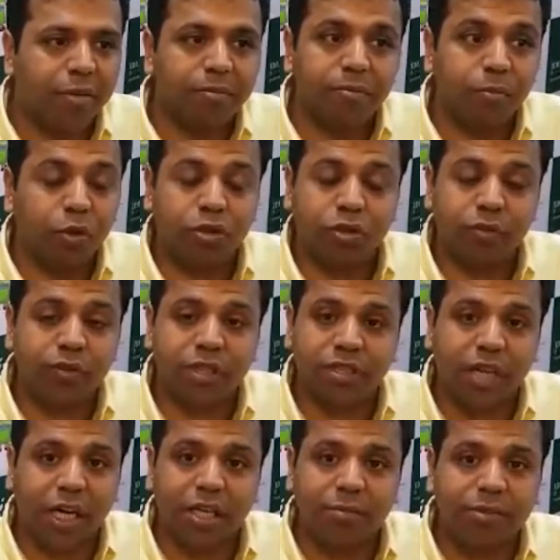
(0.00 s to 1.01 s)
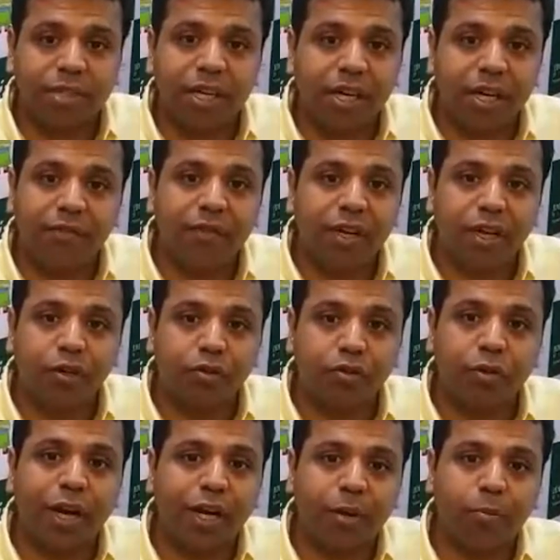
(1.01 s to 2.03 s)
most of the startups didn't even used
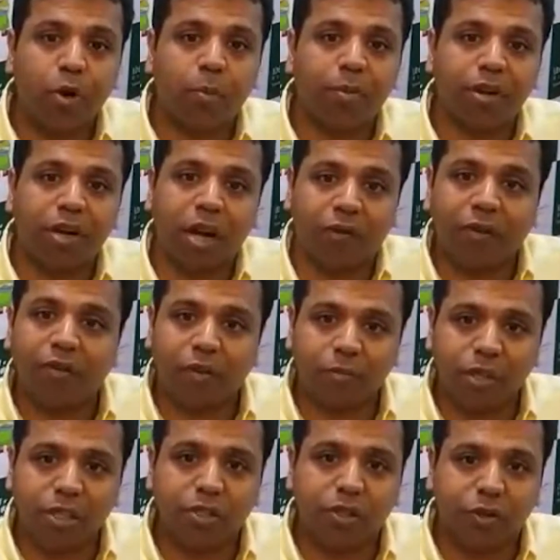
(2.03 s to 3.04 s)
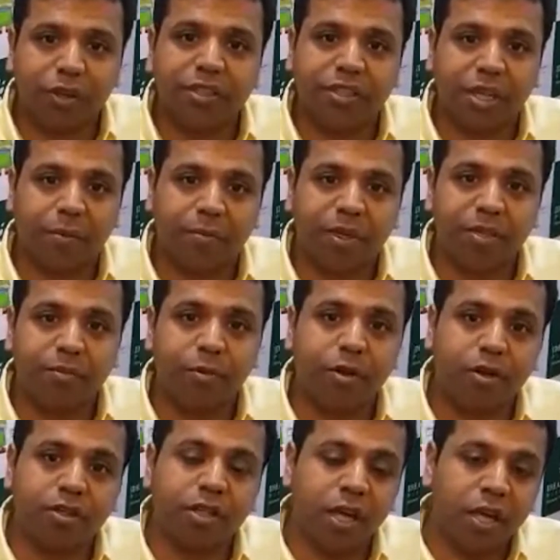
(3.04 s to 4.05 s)
to get a proper cover from the insurance companies
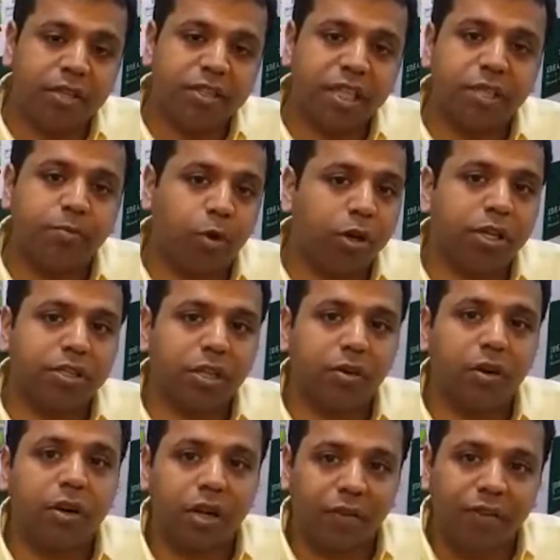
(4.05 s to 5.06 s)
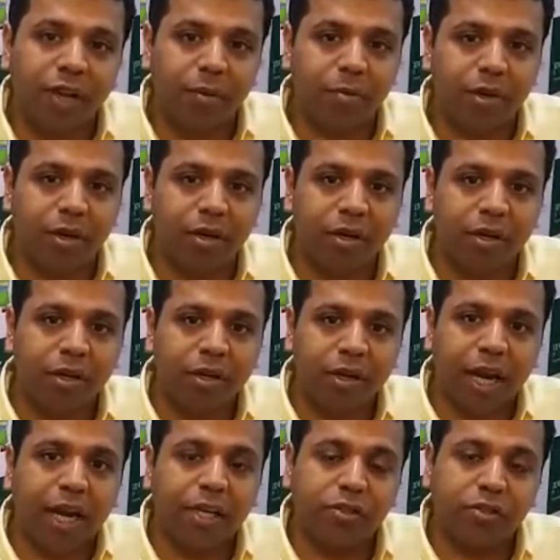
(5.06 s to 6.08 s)
because such products are not available.
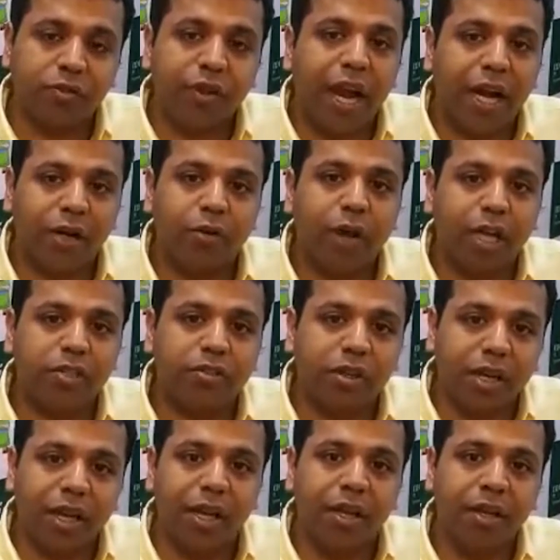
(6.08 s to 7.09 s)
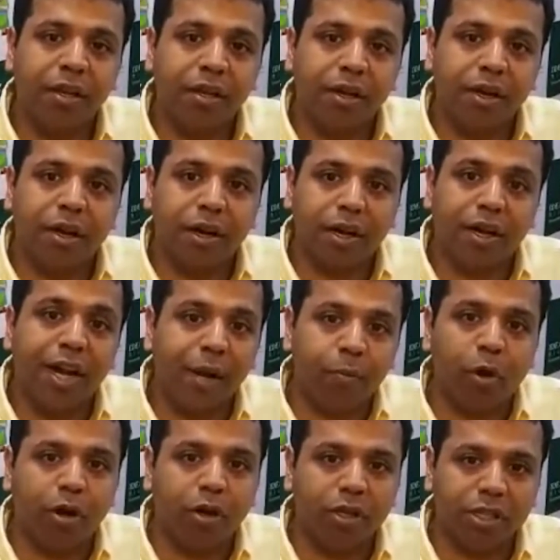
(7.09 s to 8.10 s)
Right? So we had to actually create
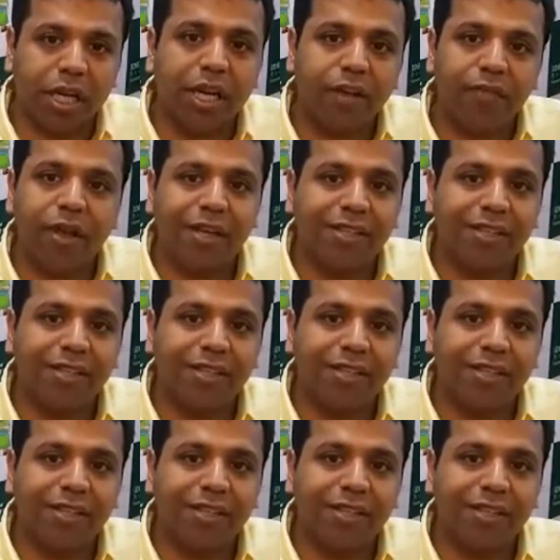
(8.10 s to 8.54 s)
products. I'll give you an